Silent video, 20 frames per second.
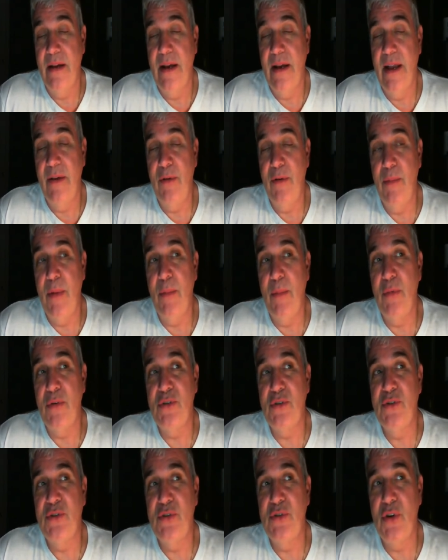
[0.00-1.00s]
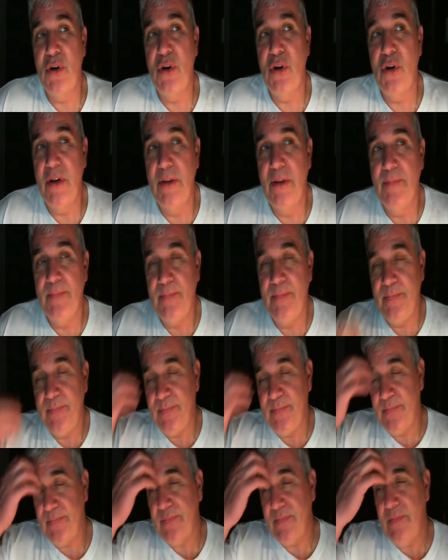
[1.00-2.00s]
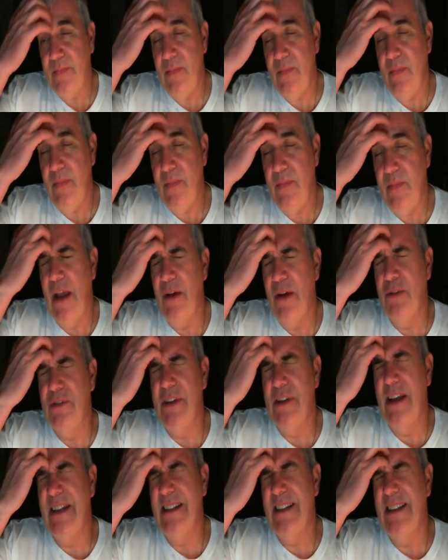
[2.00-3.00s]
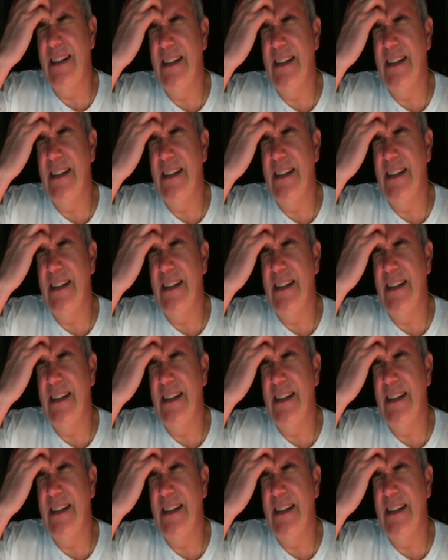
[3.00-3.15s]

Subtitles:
I remember a story. I was at